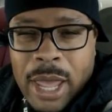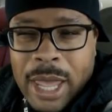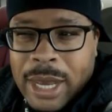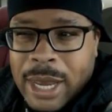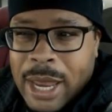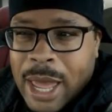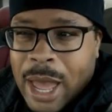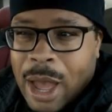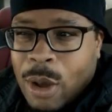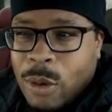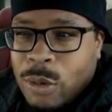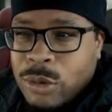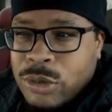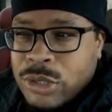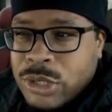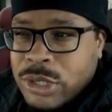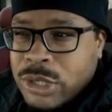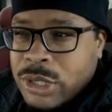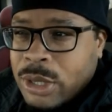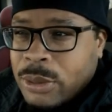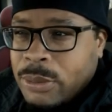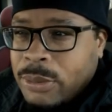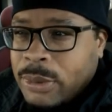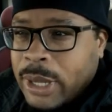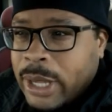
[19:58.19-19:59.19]
eight hours or
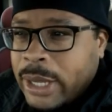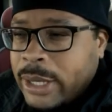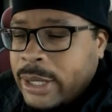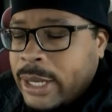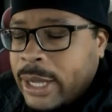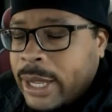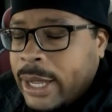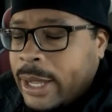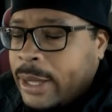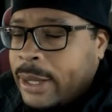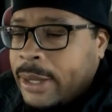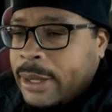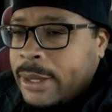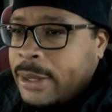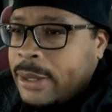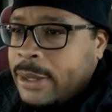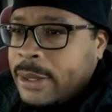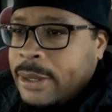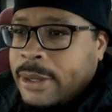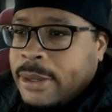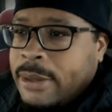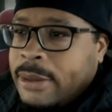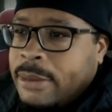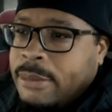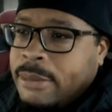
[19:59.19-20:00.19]
something like that.
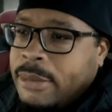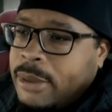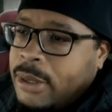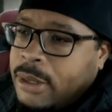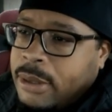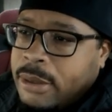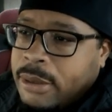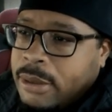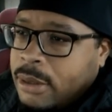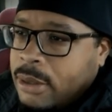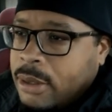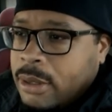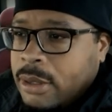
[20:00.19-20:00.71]
But